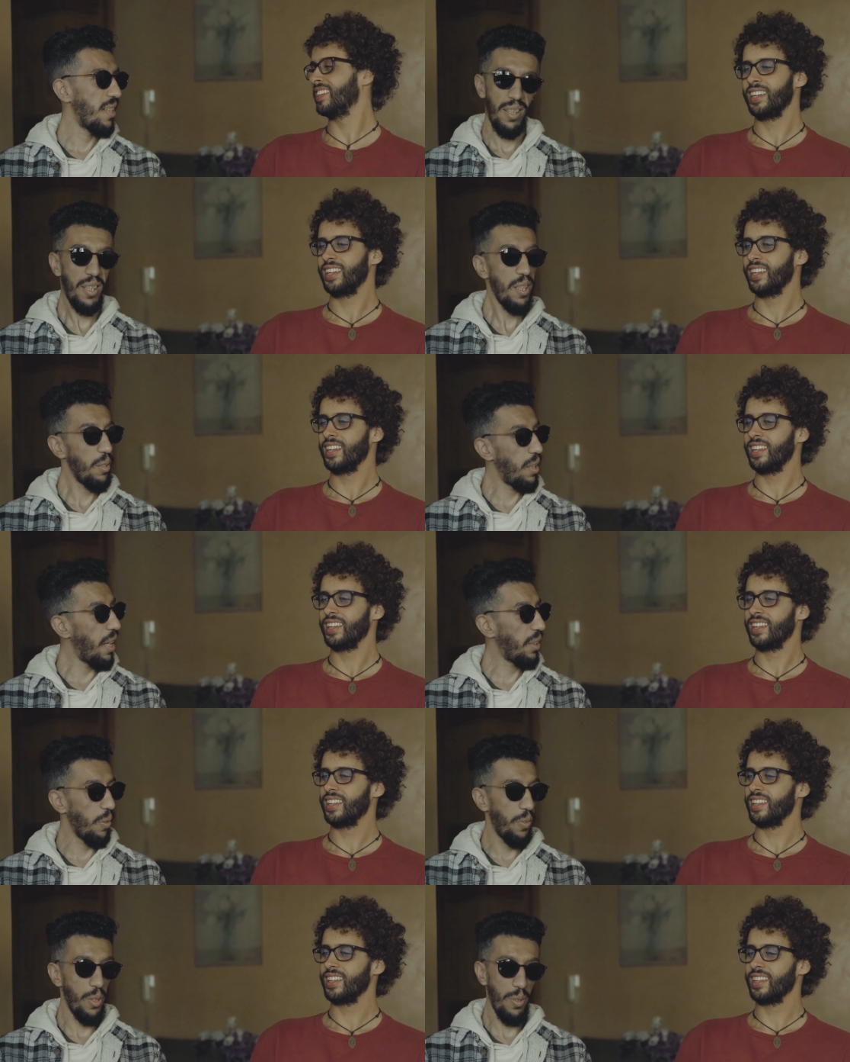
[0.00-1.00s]
Speaker 1: Instead
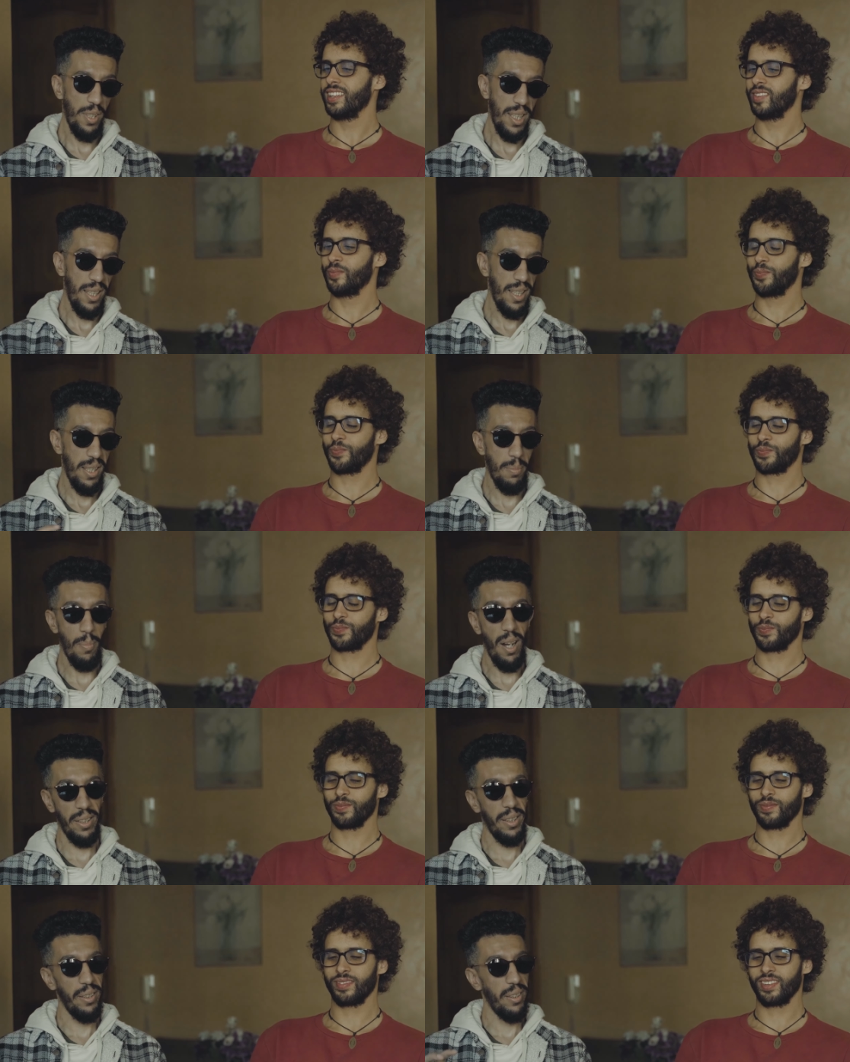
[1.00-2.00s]
like if using his
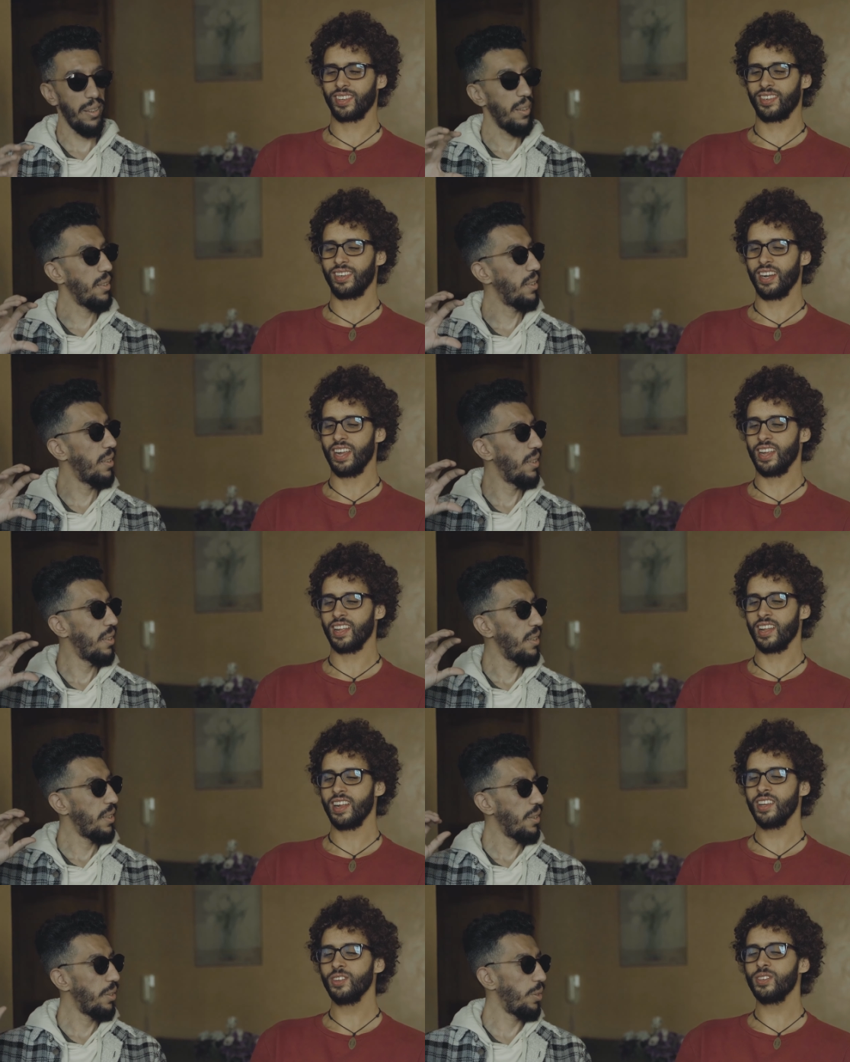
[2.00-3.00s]
money.
Speaker 2: Right.
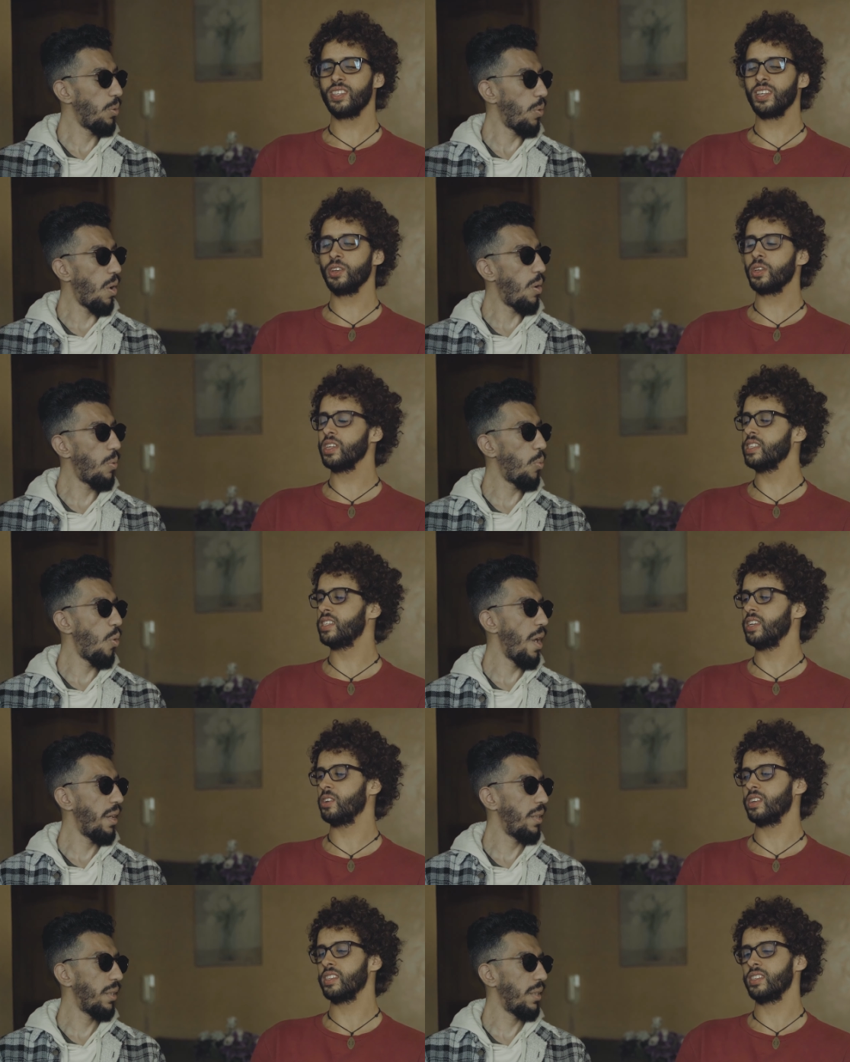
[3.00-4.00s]
And you see, you can way,
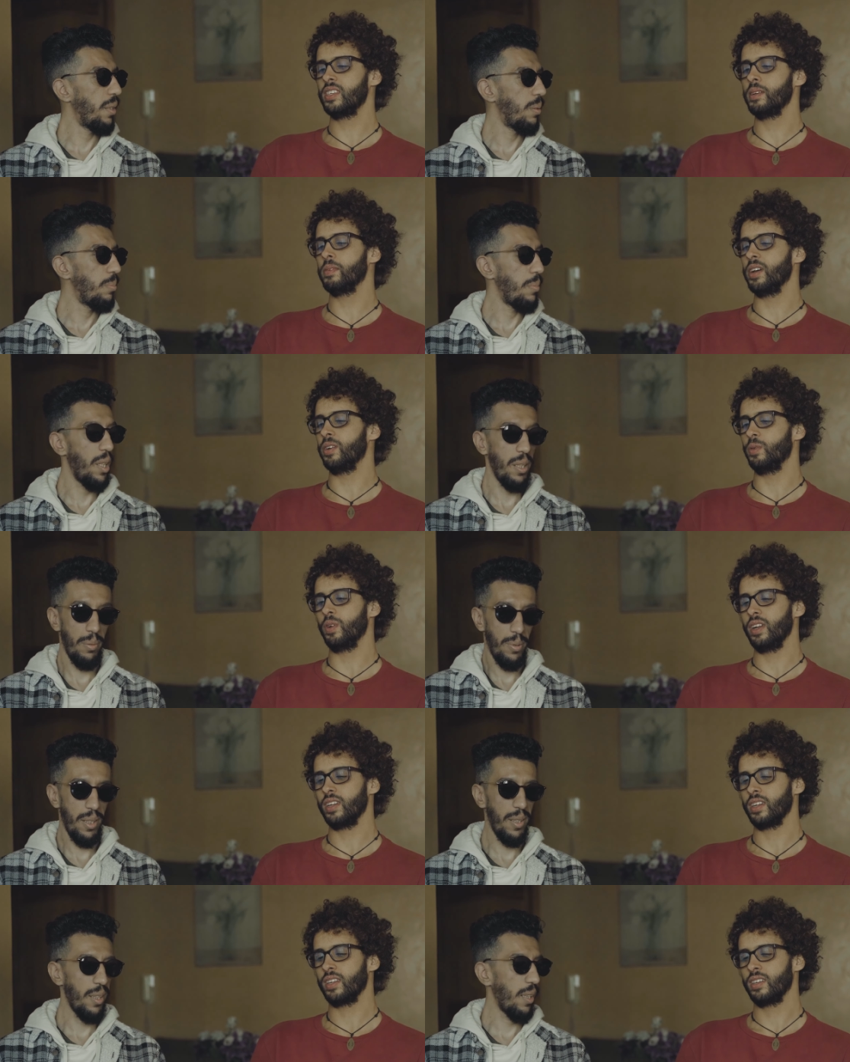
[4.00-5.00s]
see, you can see by the way.
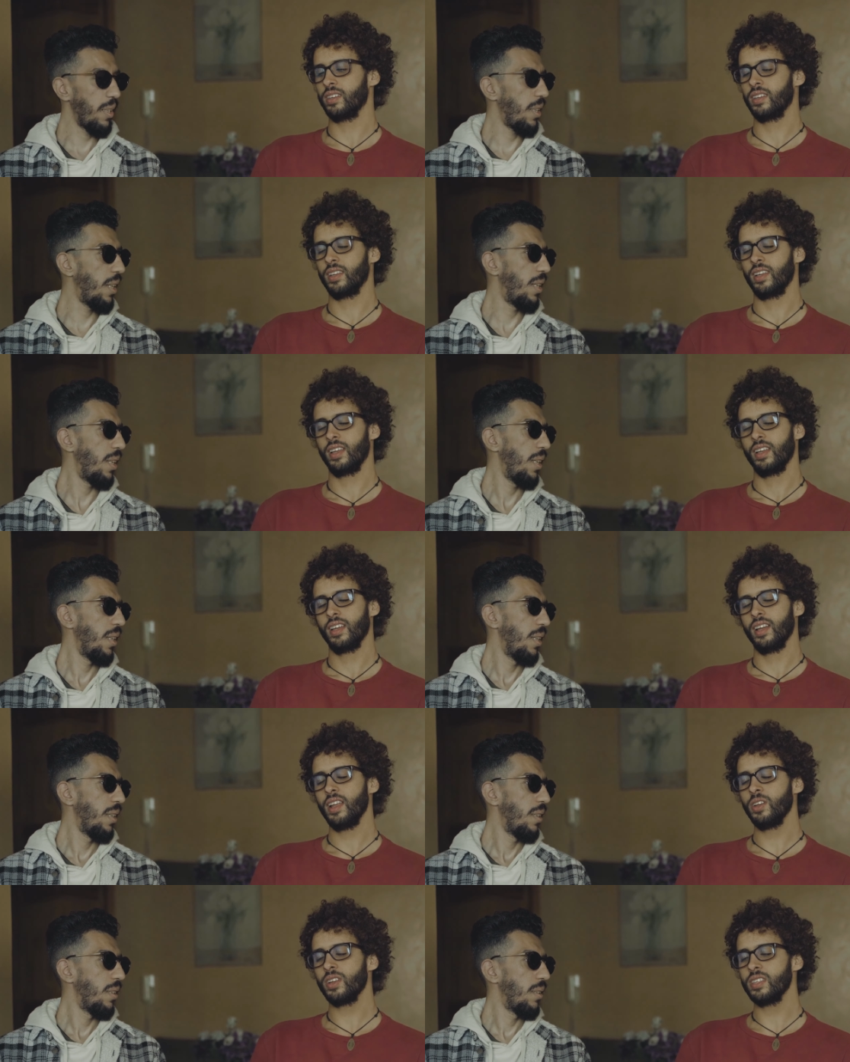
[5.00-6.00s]
Maybe you're gonna...
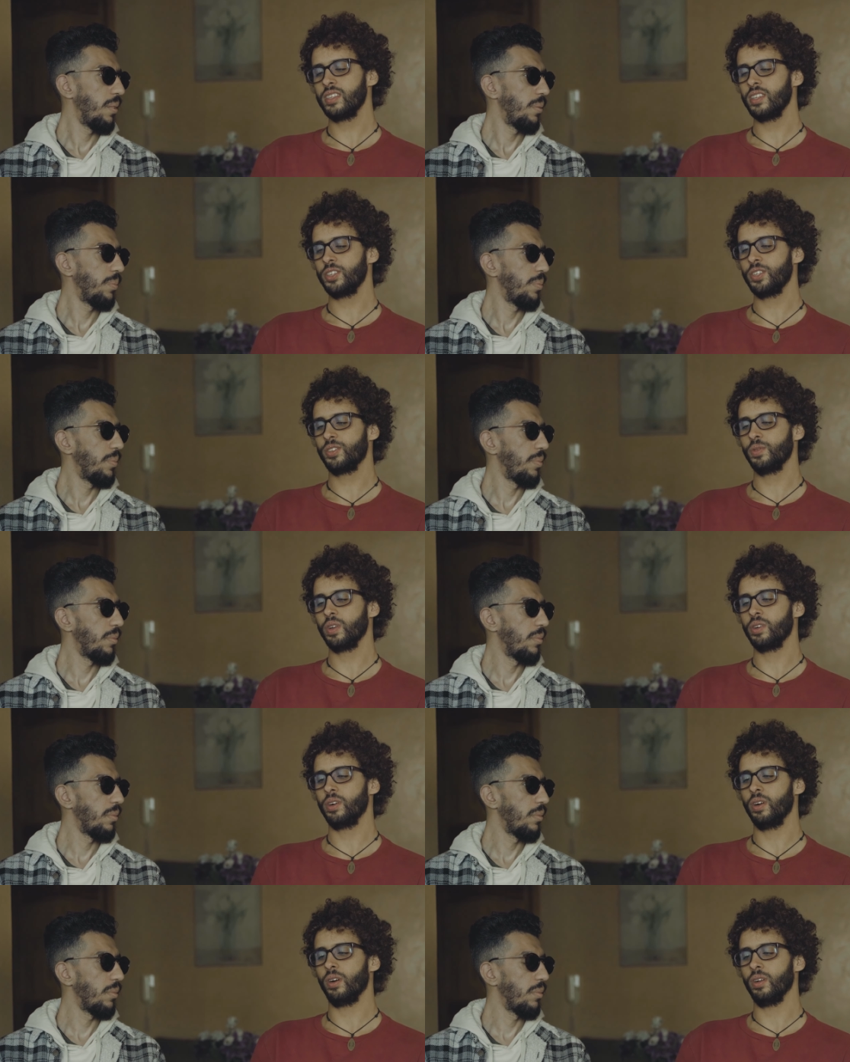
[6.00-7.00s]
And you can see she's doing
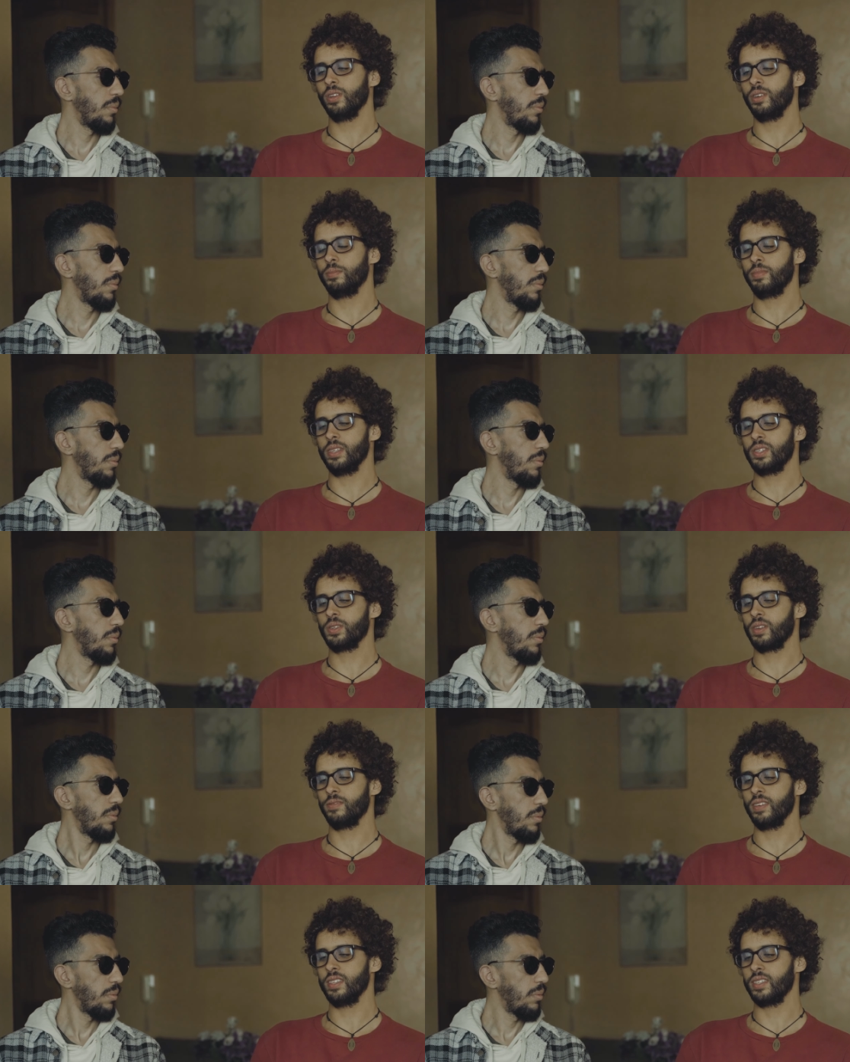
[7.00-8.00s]
her all her best to
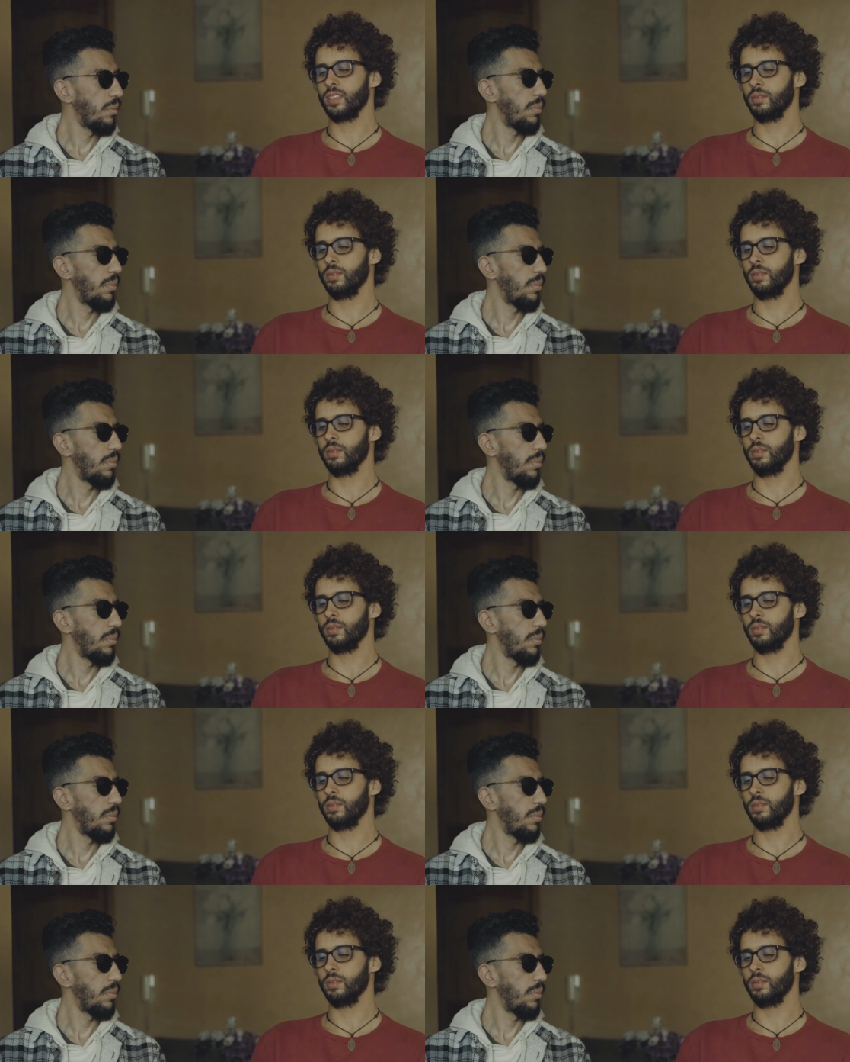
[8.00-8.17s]
convince